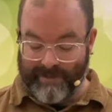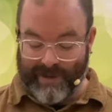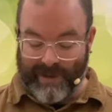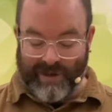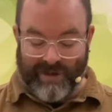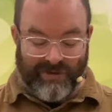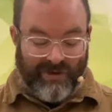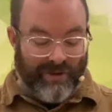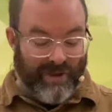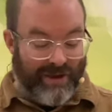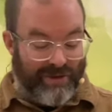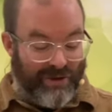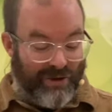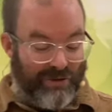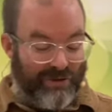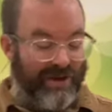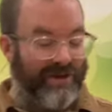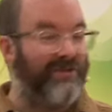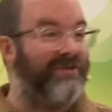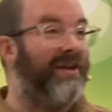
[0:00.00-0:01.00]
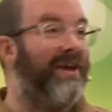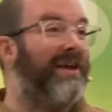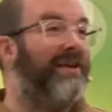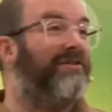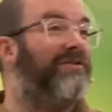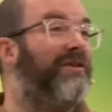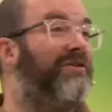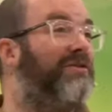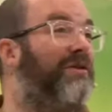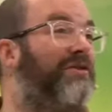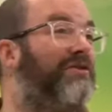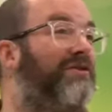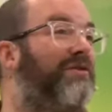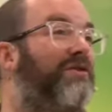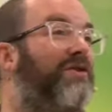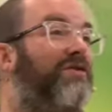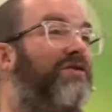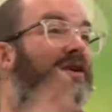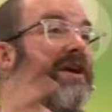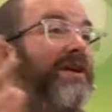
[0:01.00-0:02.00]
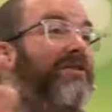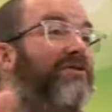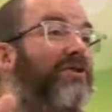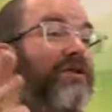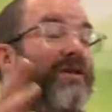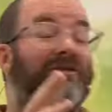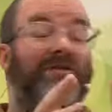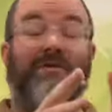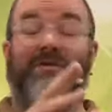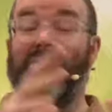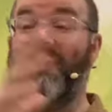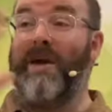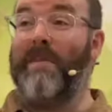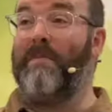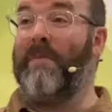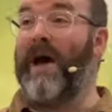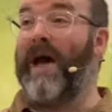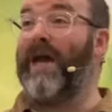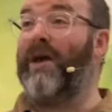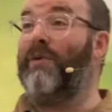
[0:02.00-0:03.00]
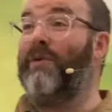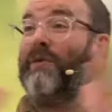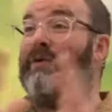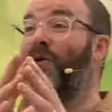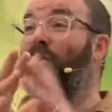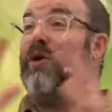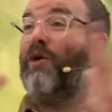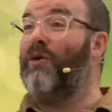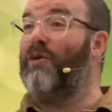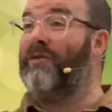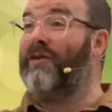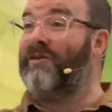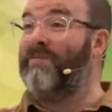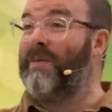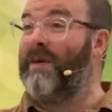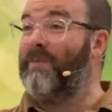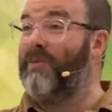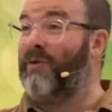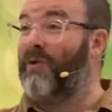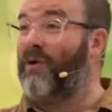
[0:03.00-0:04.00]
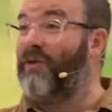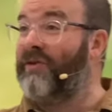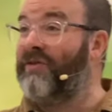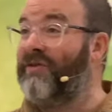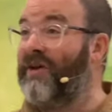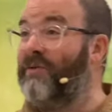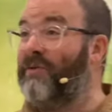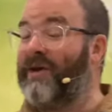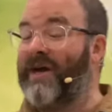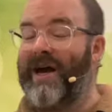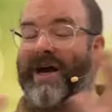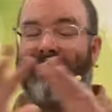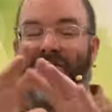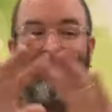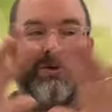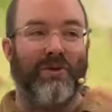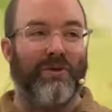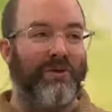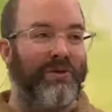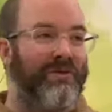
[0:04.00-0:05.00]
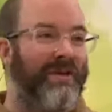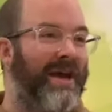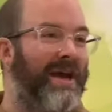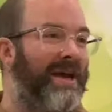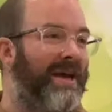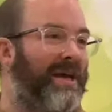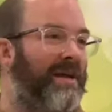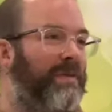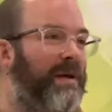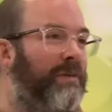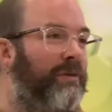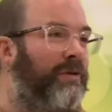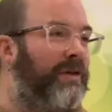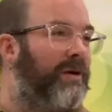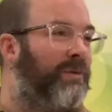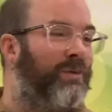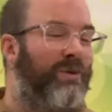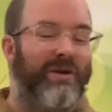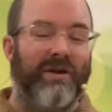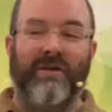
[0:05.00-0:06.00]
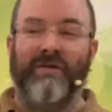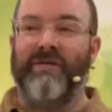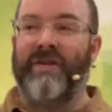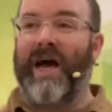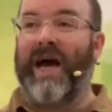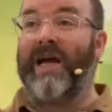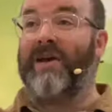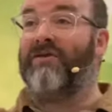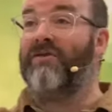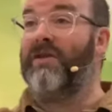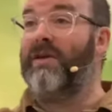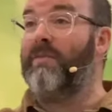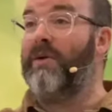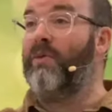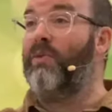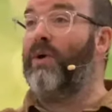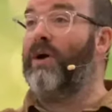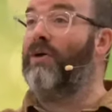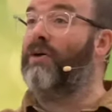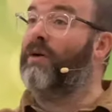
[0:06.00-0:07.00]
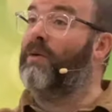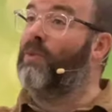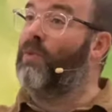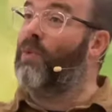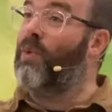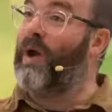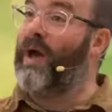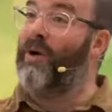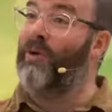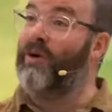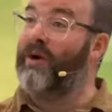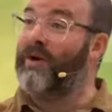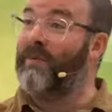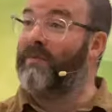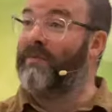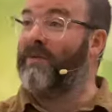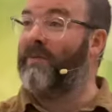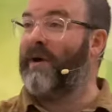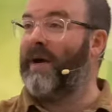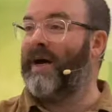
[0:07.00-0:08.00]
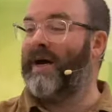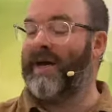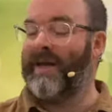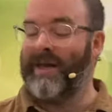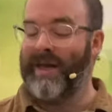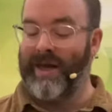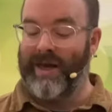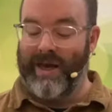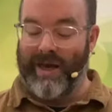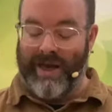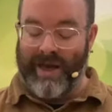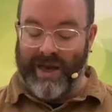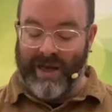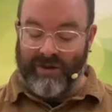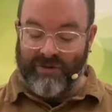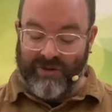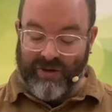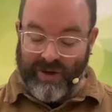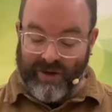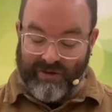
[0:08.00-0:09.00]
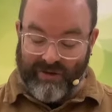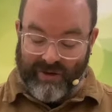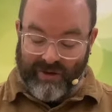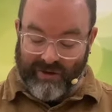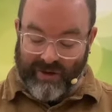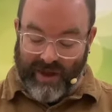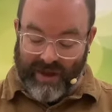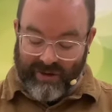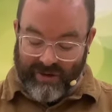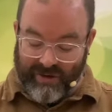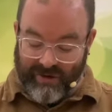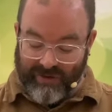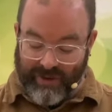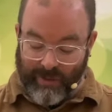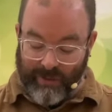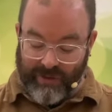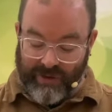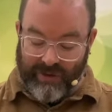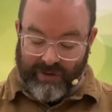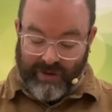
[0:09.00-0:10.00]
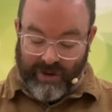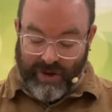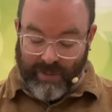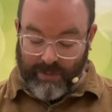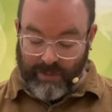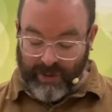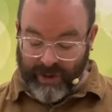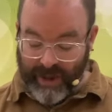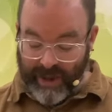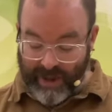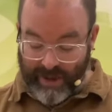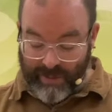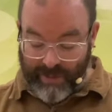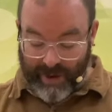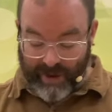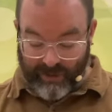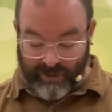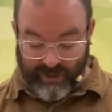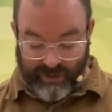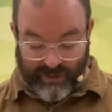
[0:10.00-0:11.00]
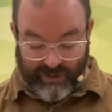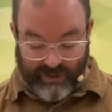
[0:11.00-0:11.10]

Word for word: You see they turn this situation of great joy, this great banquet where all these people, all these outcasts, all those kind of people that wouldn't have naturally been welcomed, welcomed by uh, Jesus into something to complain about.